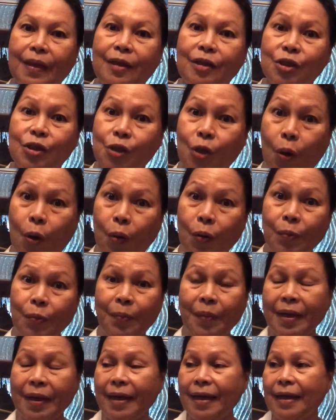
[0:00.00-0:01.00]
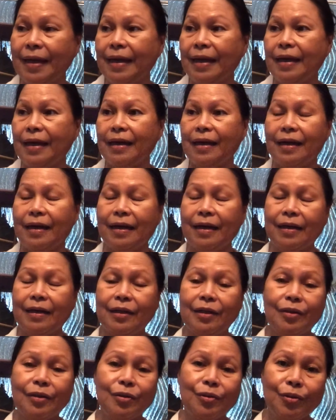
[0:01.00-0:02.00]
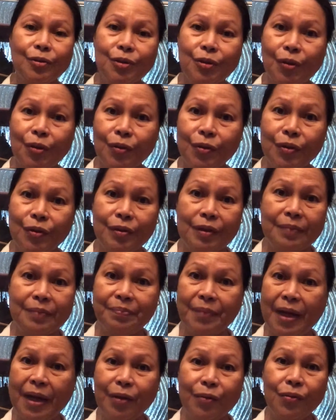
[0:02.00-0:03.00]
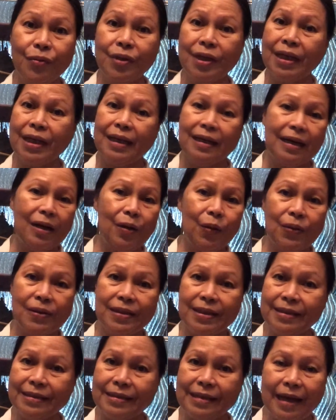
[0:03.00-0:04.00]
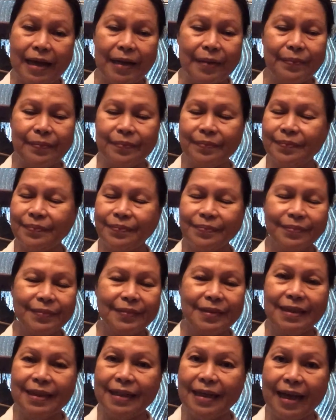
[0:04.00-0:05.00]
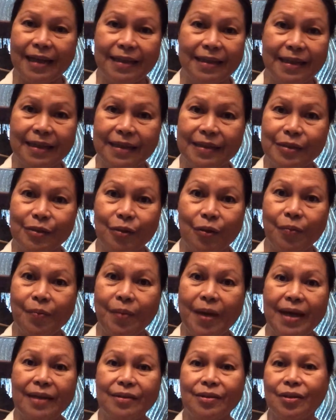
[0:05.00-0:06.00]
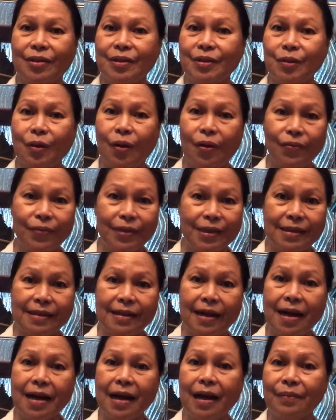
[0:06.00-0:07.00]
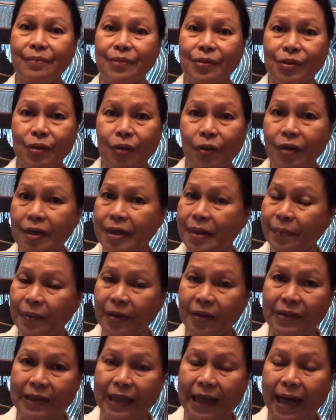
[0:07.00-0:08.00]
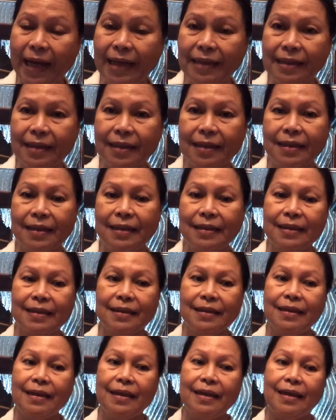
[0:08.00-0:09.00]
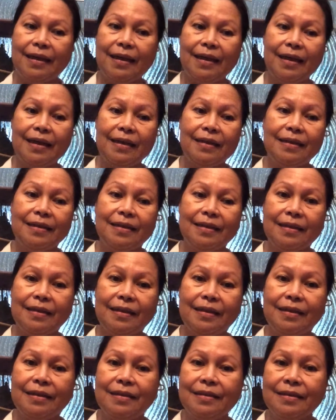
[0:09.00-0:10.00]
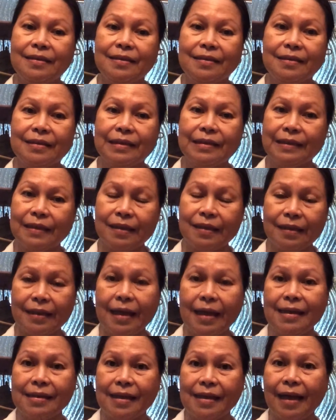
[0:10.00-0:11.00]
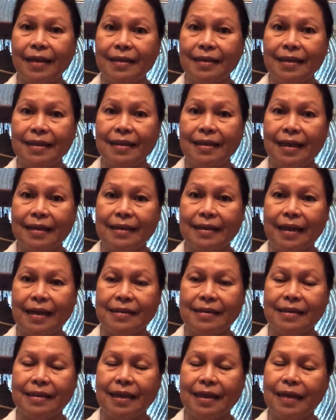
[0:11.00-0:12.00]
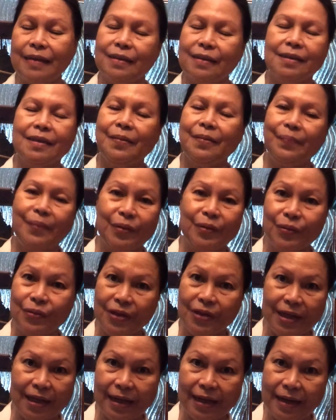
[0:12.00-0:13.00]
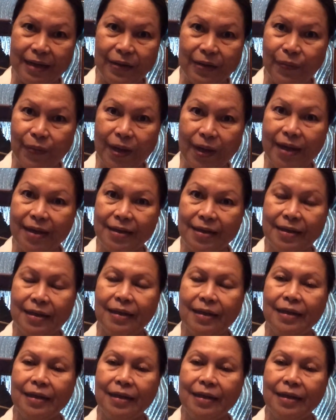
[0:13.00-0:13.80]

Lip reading: scope to show you my cooking. All this time the lighting is so bad, so it's always dark. I'm sorry about that. And yes, I did that yesterday. It's a simple cooking anyway,